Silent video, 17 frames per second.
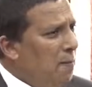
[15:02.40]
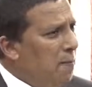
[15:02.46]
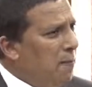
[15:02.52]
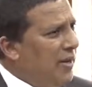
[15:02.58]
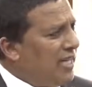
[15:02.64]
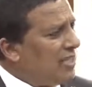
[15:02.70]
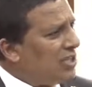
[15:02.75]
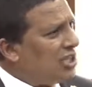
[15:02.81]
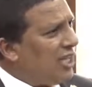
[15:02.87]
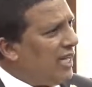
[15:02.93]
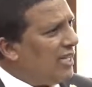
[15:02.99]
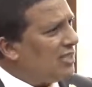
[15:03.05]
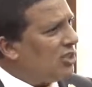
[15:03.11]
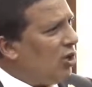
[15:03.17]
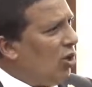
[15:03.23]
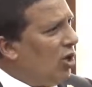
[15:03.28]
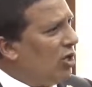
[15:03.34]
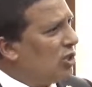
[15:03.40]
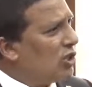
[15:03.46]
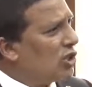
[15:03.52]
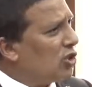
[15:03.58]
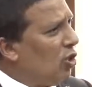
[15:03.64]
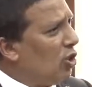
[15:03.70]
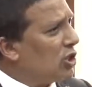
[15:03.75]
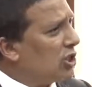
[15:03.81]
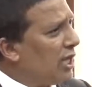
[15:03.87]
pictures on
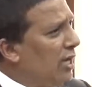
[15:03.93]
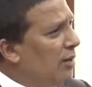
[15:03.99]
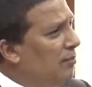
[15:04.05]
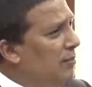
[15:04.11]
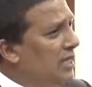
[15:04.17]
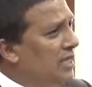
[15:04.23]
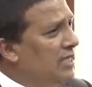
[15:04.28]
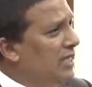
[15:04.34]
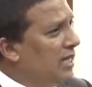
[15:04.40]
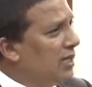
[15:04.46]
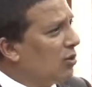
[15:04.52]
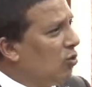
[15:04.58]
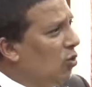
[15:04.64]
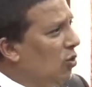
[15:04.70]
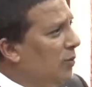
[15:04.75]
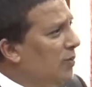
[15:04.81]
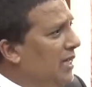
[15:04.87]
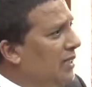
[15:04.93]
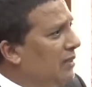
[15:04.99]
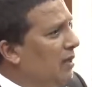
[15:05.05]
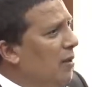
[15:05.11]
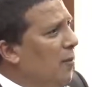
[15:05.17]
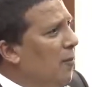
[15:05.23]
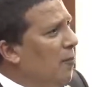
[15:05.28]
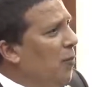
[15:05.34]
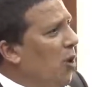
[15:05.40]
social media could be
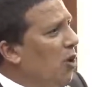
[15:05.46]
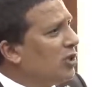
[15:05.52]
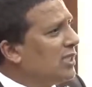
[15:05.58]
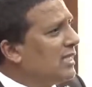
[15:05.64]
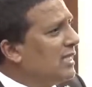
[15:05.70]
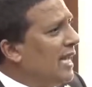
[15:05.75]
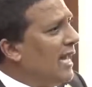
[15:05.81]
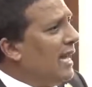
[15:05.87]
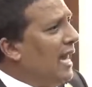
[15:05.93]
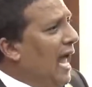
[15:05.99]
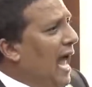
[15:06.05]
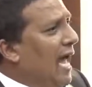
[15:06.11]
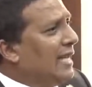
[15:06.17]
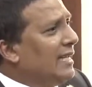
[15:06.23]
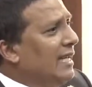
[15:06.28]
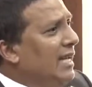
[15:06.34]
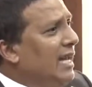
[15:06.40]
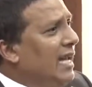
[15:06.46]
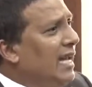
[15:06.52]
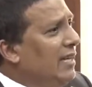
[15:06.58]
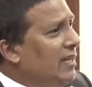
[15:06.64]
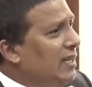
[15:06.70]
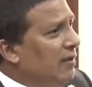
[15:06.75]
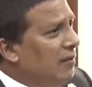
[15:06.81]
posted. Can I use the screen?